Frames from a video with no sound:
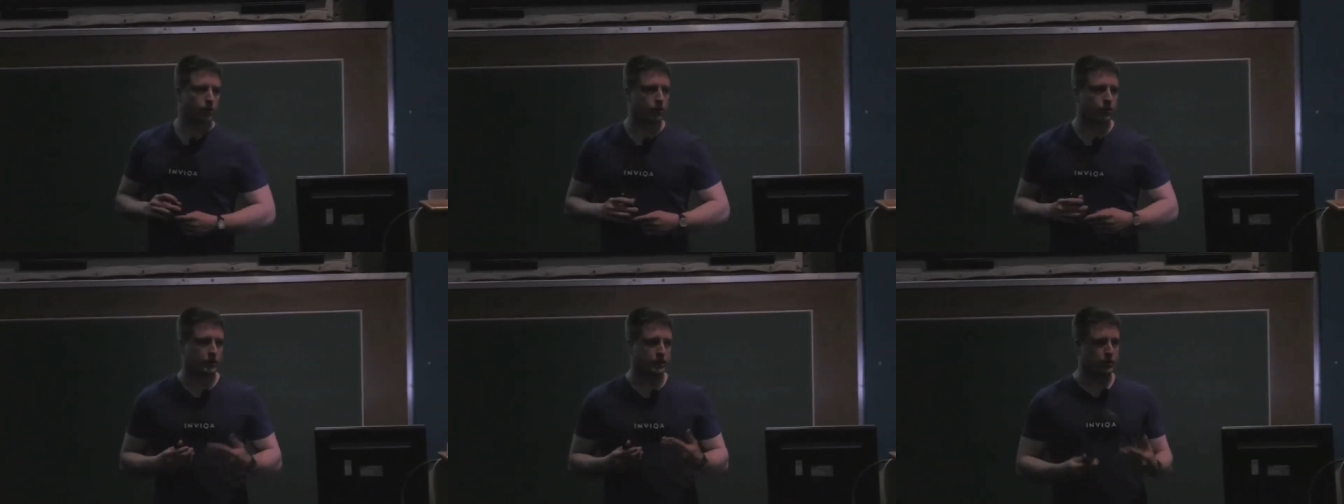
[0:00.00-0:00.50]

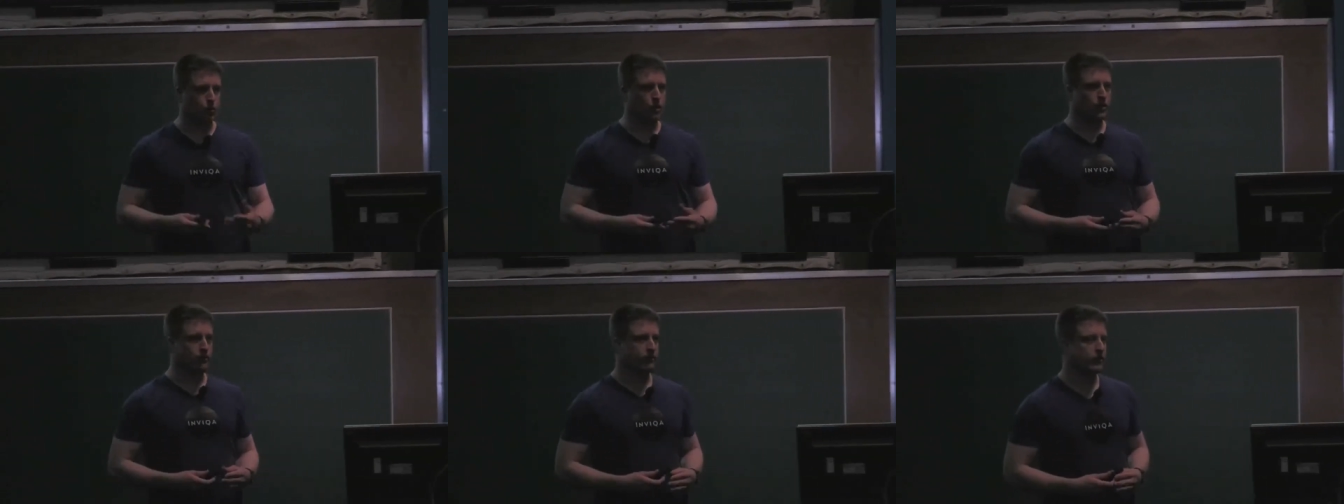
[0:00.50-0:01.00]
using a
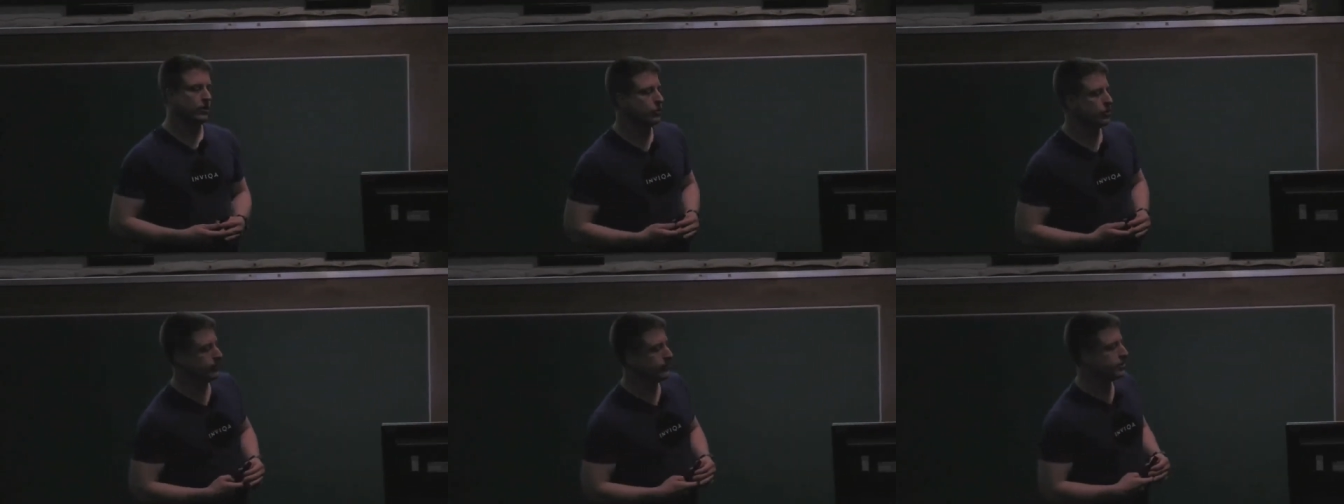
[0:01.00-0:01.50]
workflow
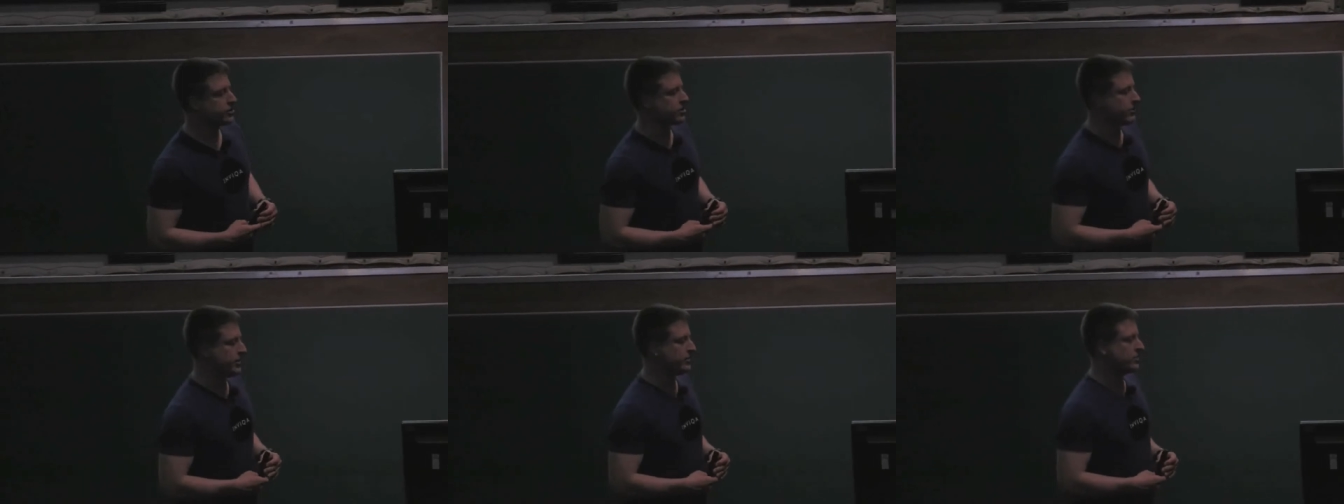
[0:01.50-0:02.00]
where merge
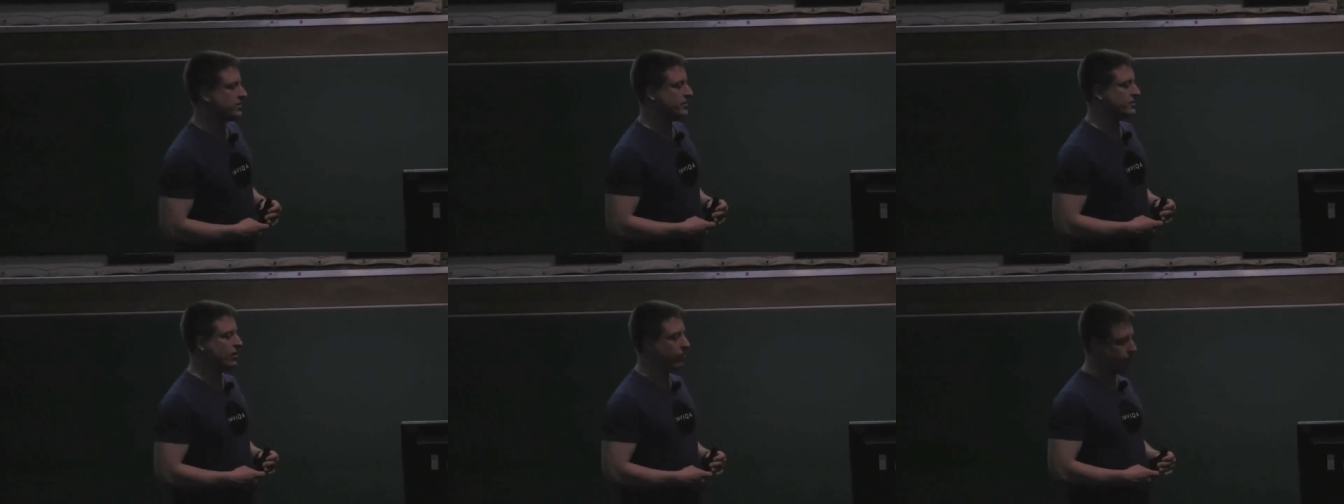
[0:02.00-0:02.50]
commits are
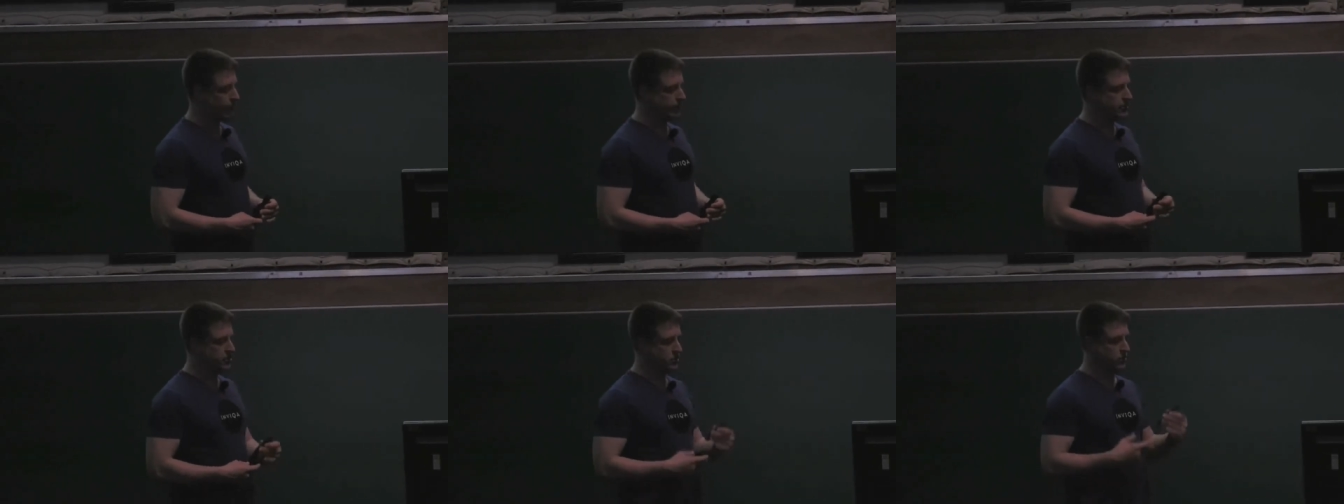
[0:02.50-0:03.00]

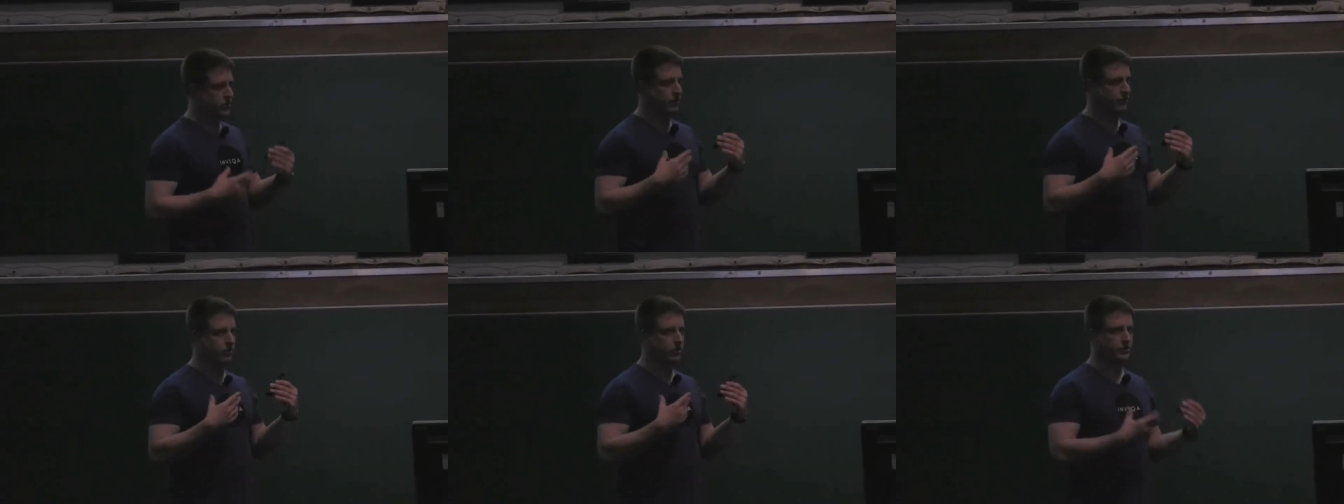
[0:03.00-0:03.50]
discouraged, where
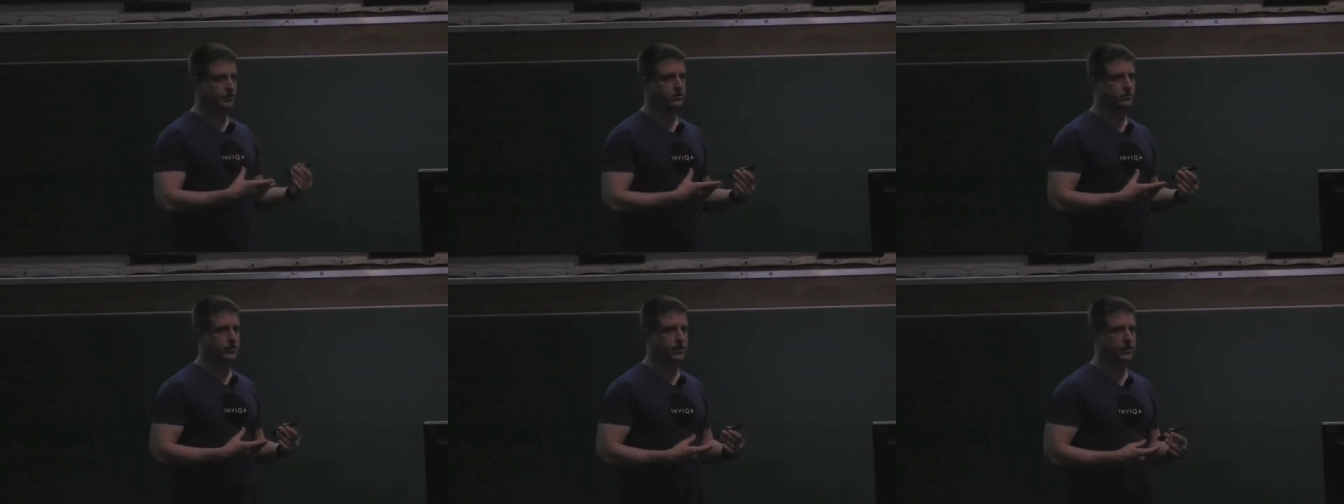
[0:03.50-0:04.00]
the
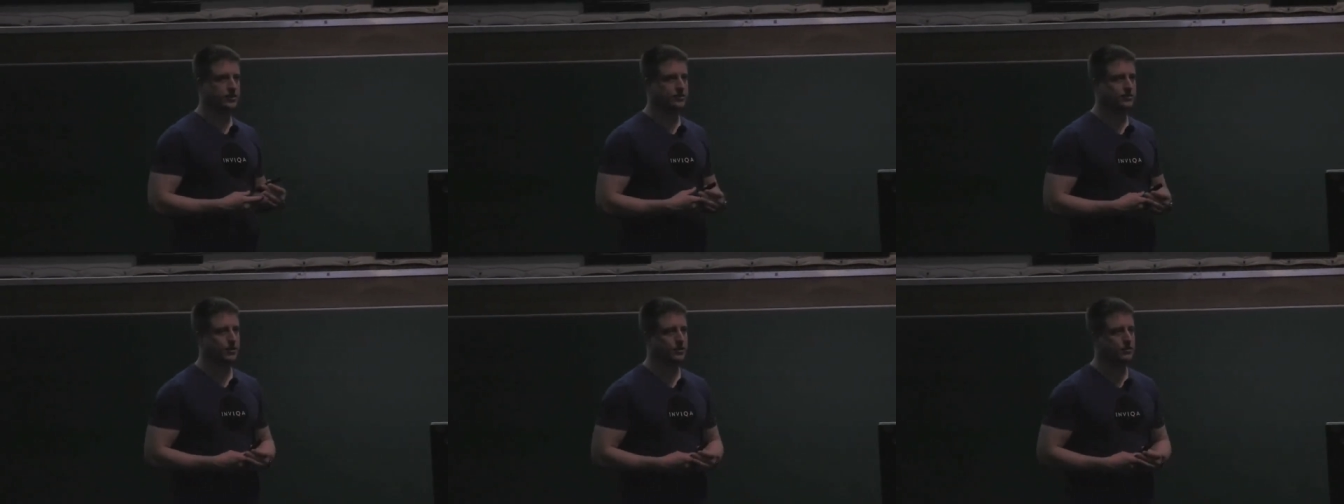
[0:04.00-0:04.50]
repository is
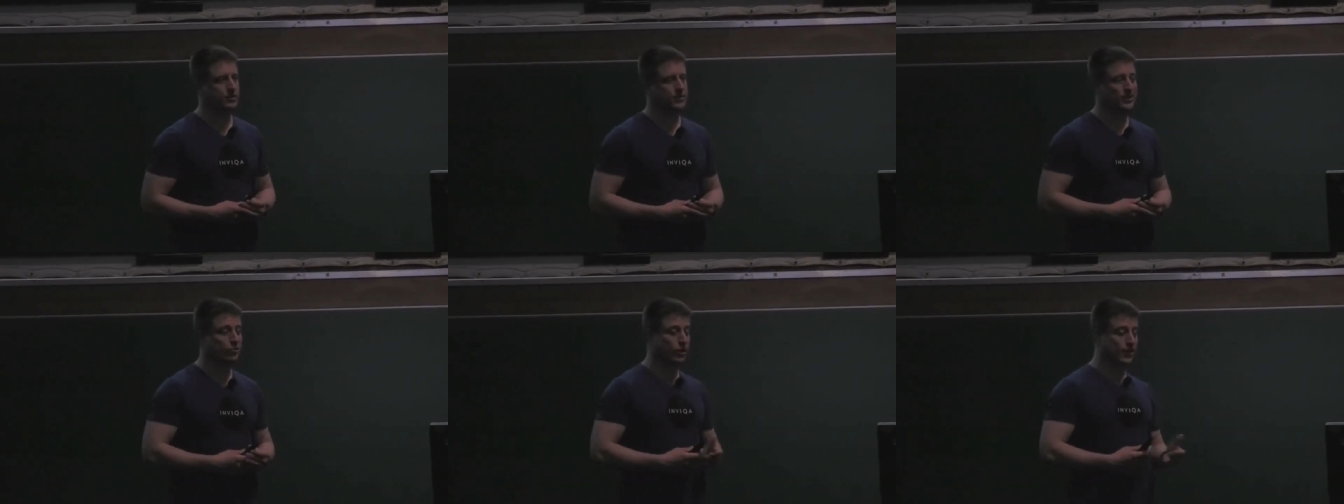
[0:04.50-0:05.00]
supposed to
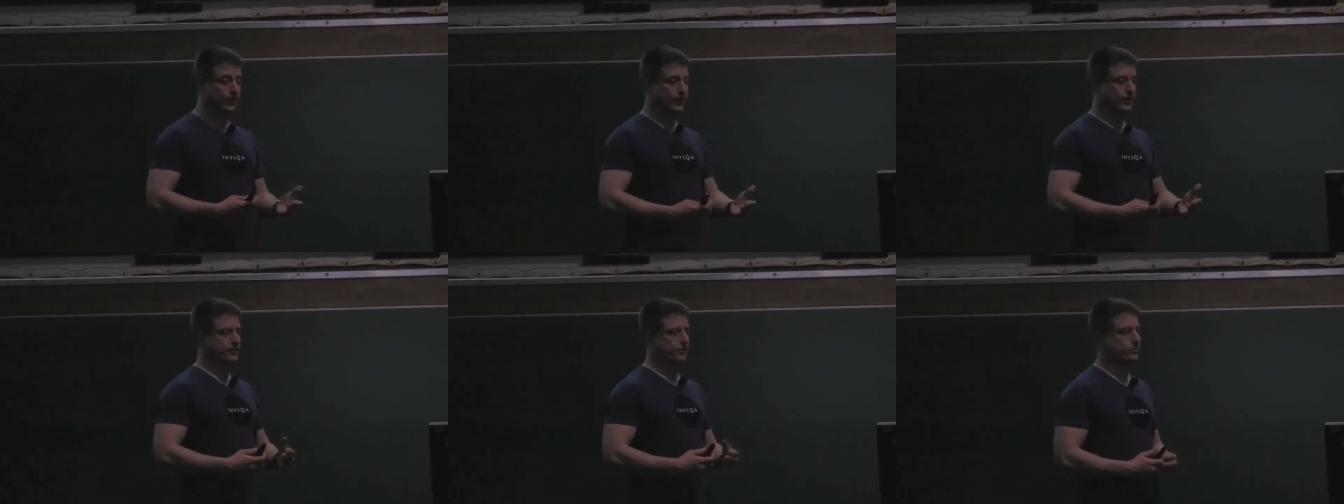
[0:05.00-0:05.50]
be
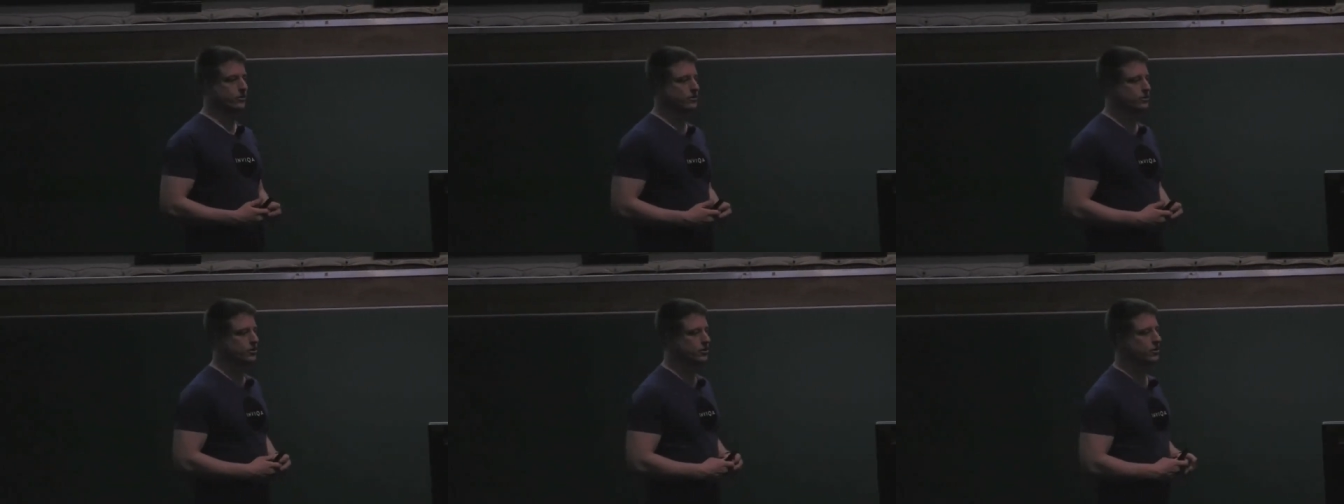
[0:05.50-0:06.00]
tree-like in
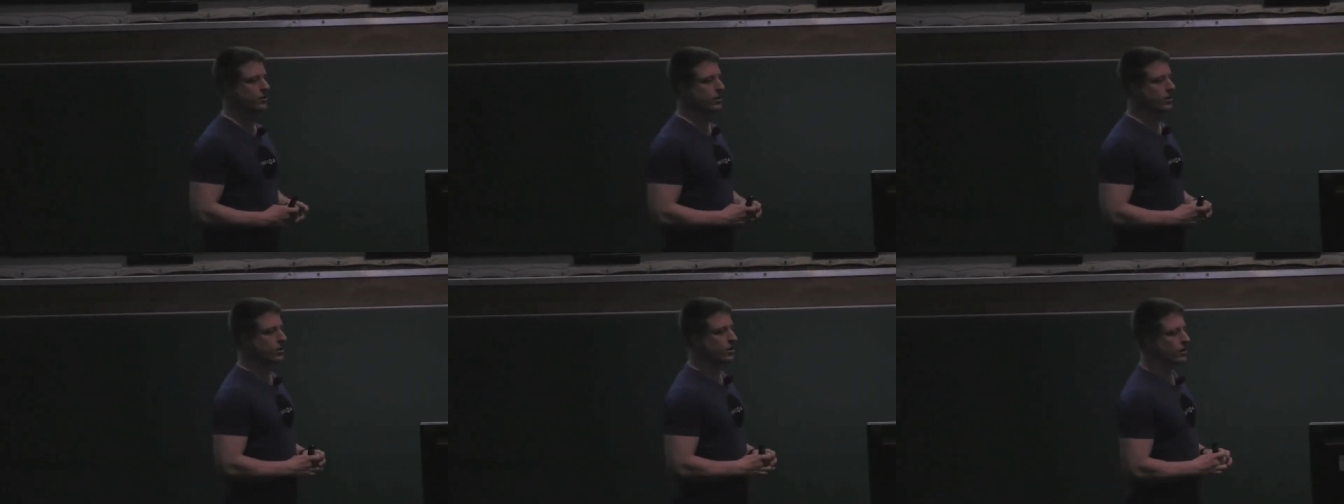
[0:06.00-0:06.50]
structure.
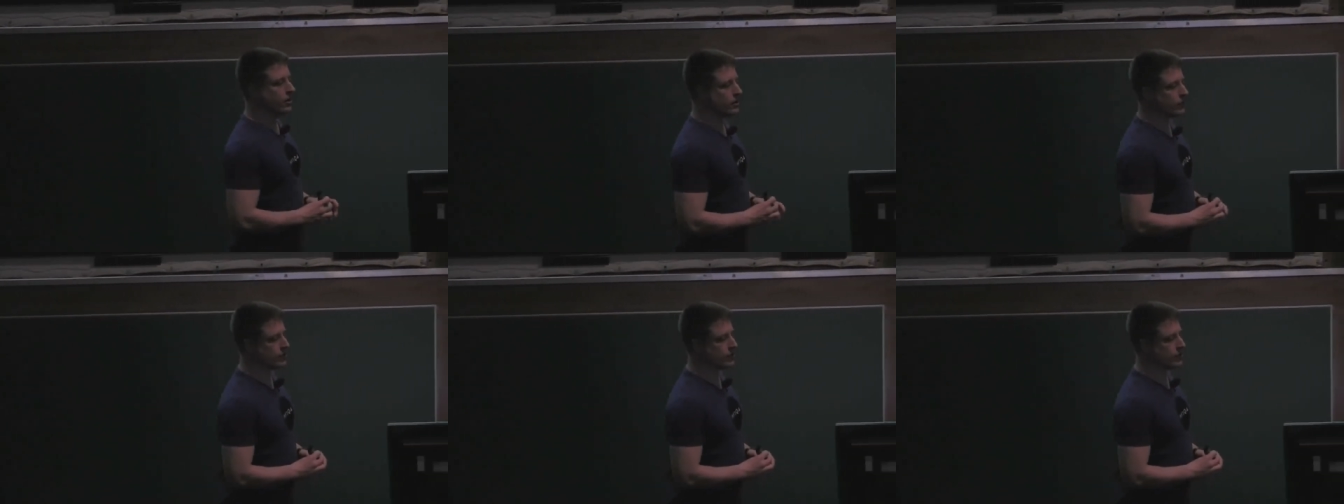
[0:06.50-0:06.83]
You